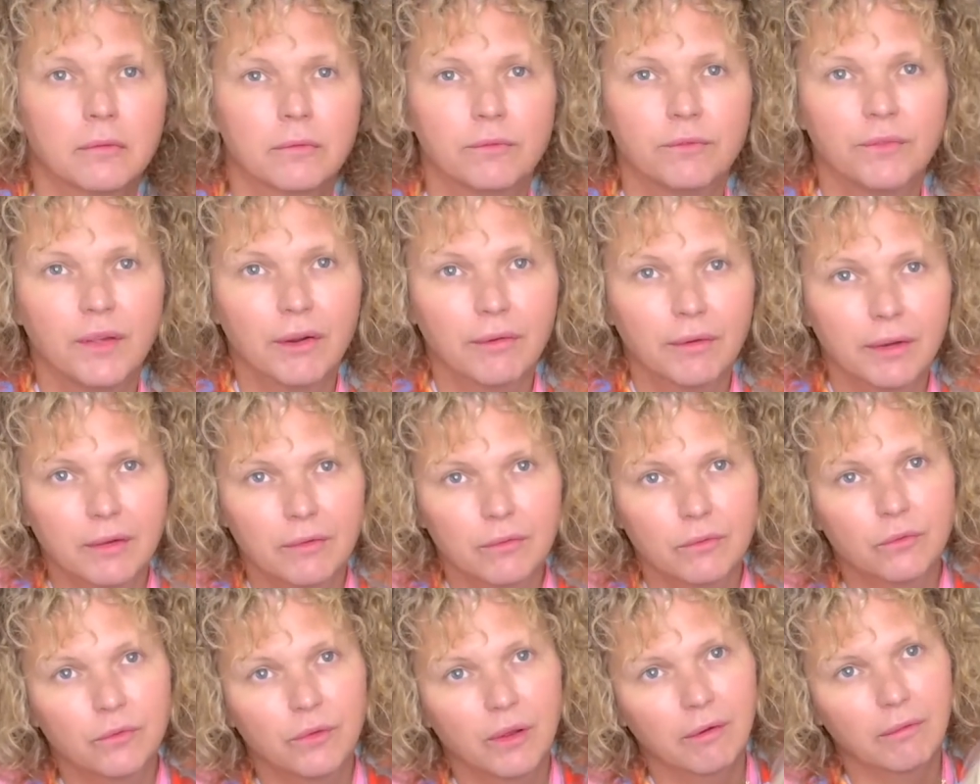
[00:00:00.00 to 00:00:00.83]
Very,
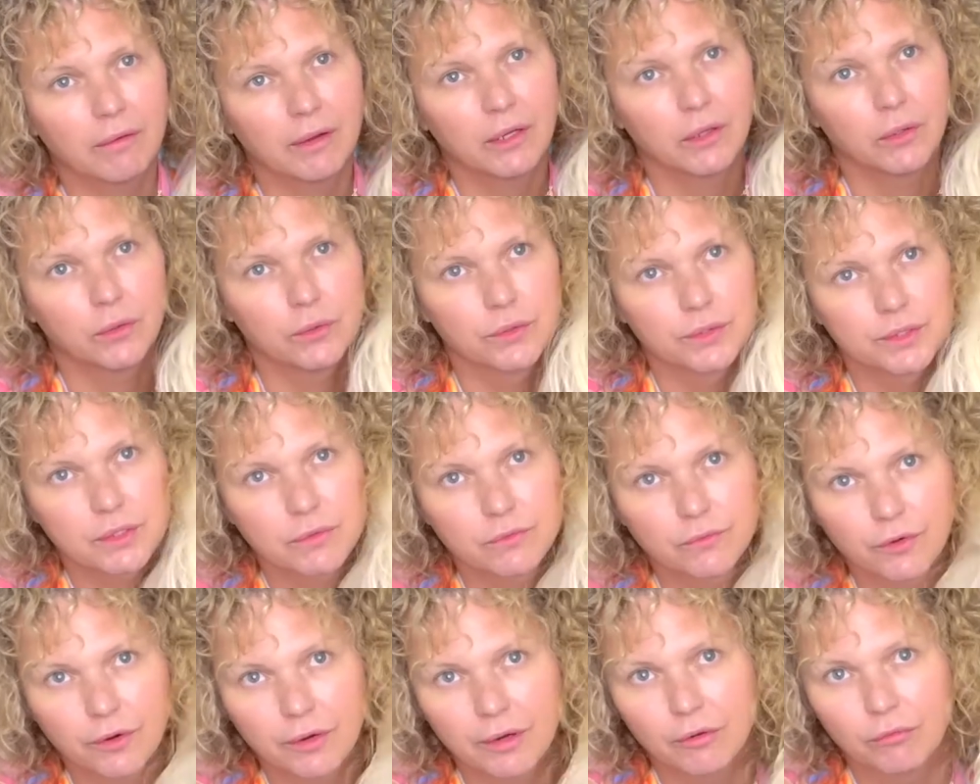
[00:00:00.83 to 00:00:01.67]
very loose and
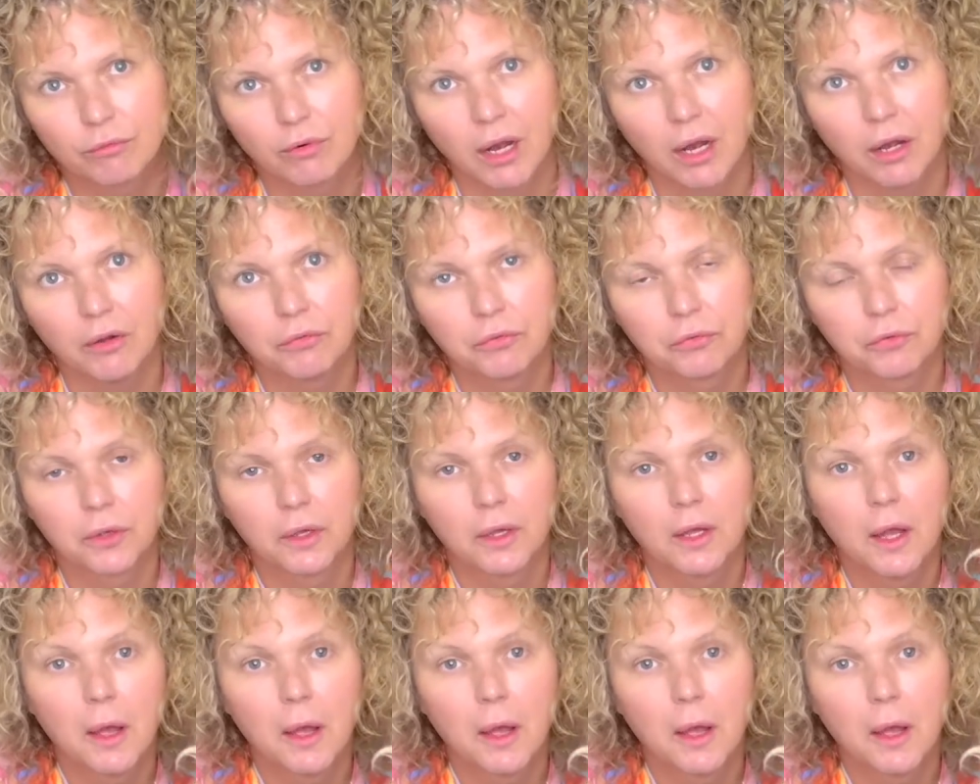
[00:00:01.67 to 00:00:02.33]
very rough,